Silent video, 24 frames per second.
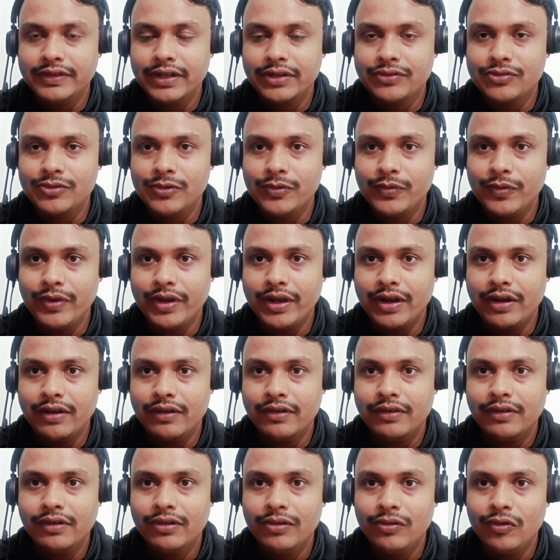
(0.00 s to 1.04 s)
actually we are
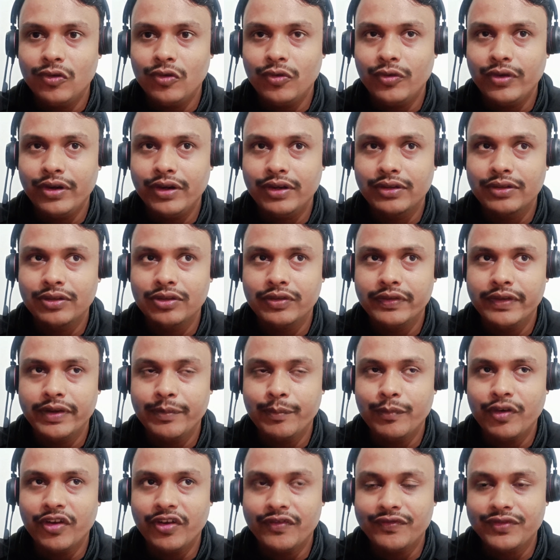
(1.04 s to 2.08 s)
lowering the
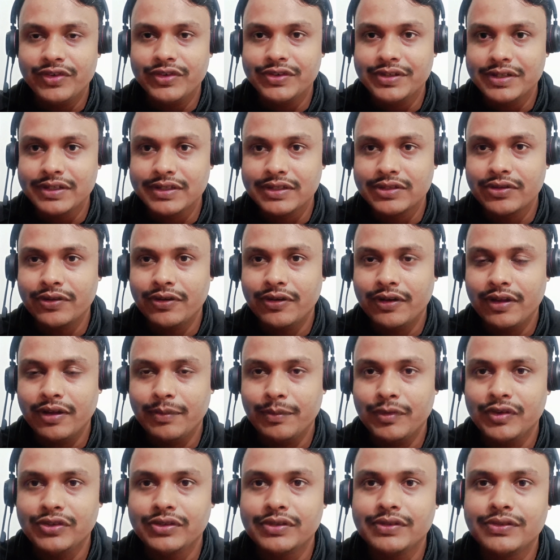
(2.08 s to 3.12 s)
number of features or
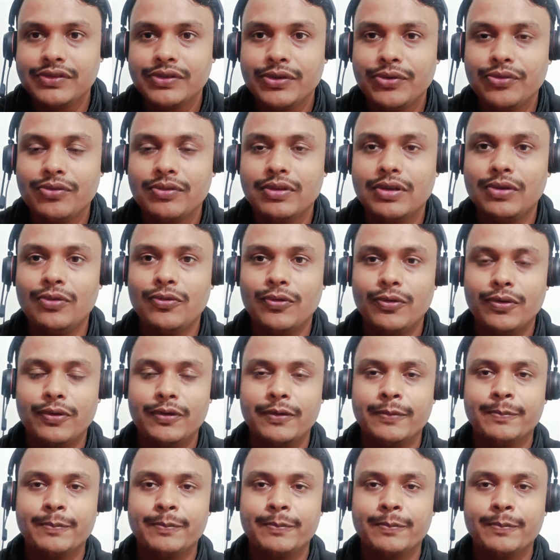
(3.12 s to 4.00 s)
dimensions into the lower one.